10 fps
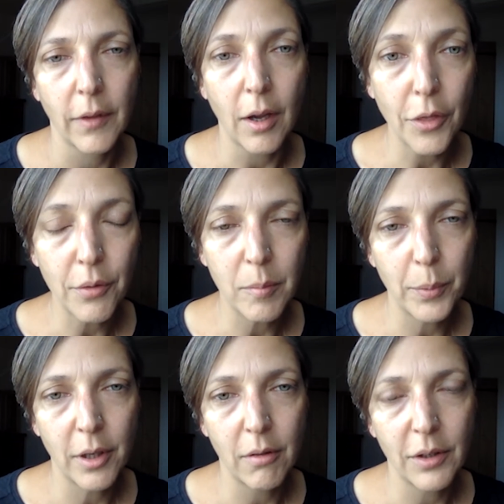other
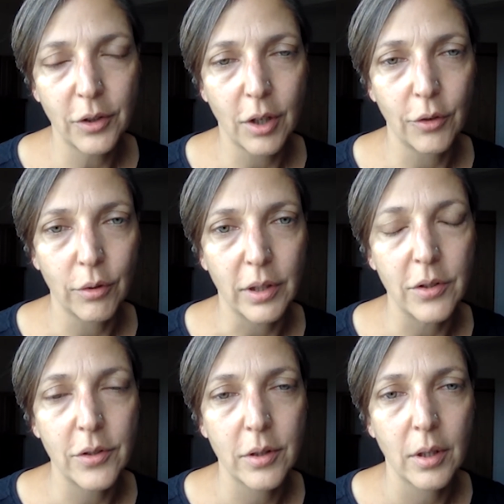imperialist
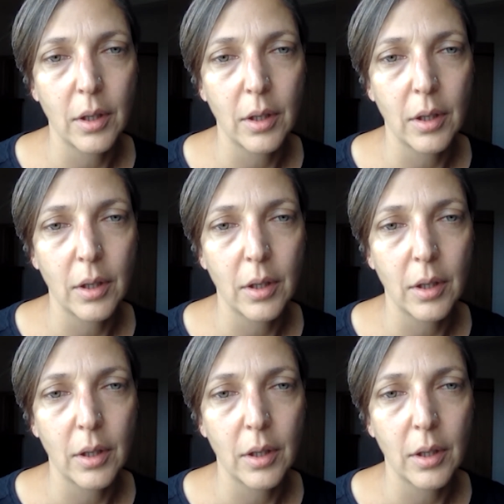countries,